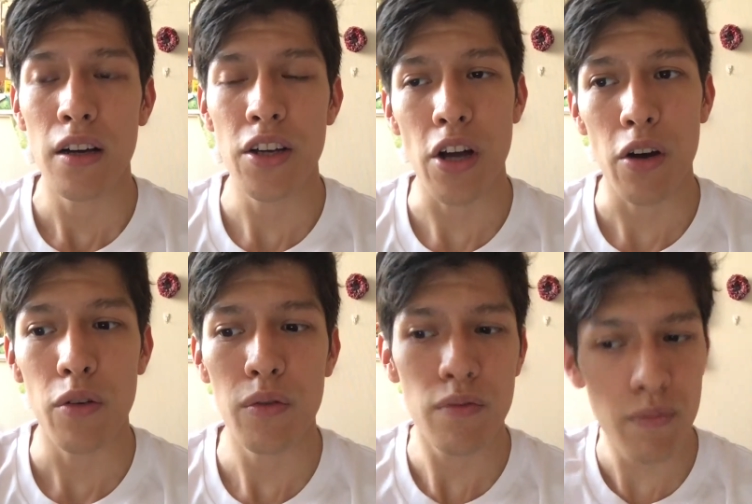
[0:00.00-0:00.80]
you
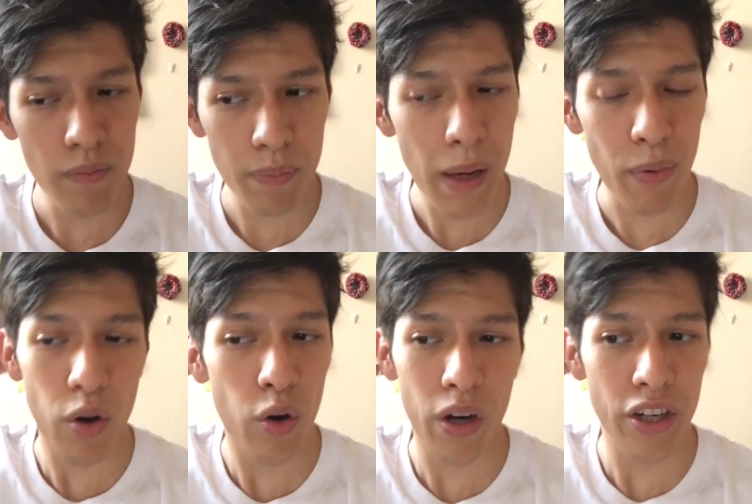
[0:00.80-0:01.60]
know, people
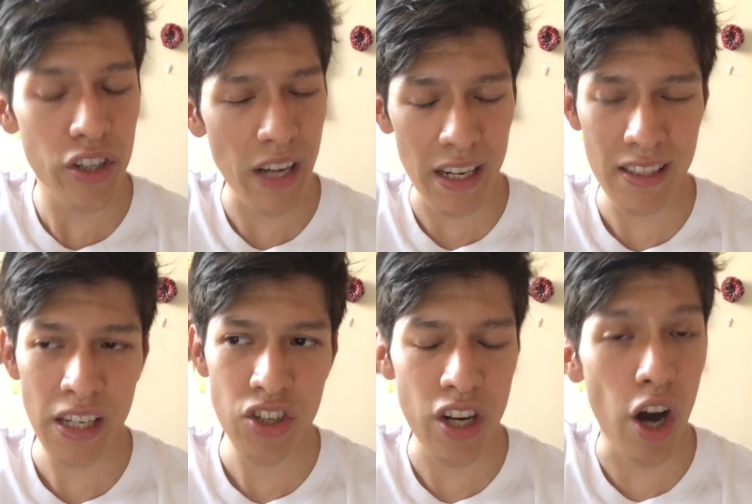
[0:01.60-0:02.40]
who understand
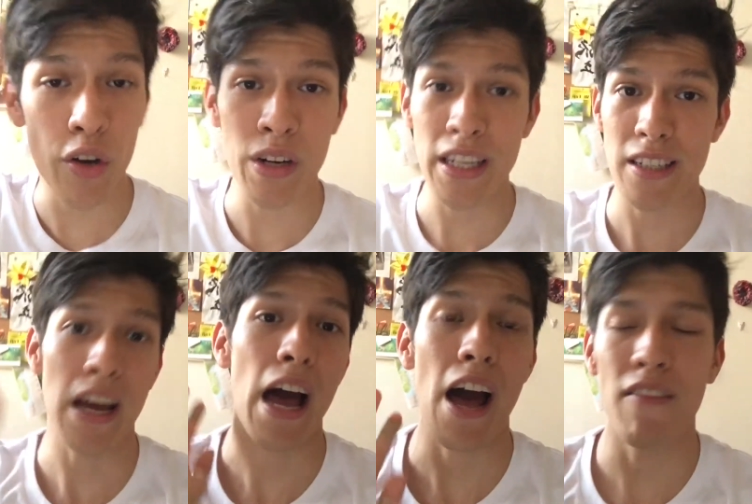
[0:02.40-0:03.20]
ascension, oh, you need to
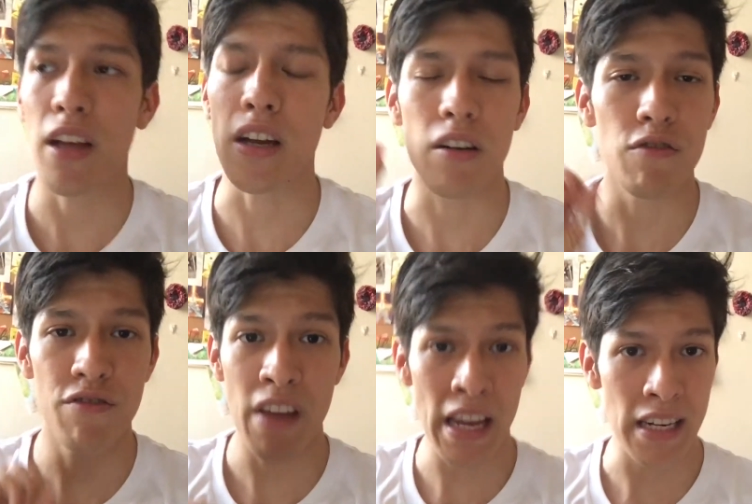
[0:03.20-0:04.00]
have like a
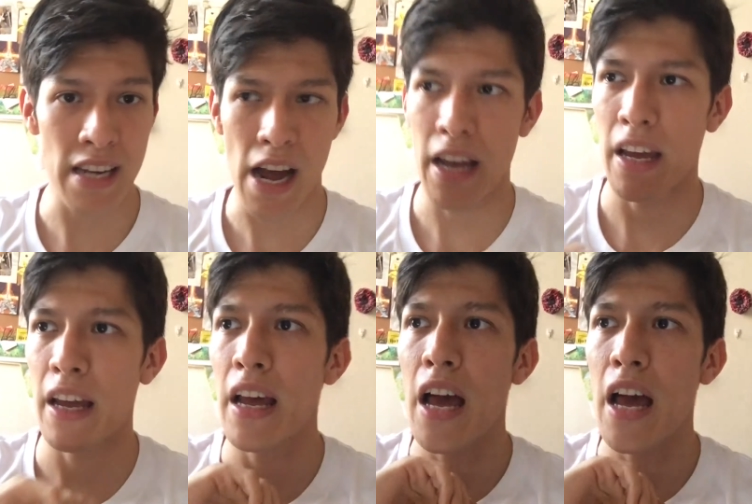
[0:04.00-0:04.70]
vegan diet,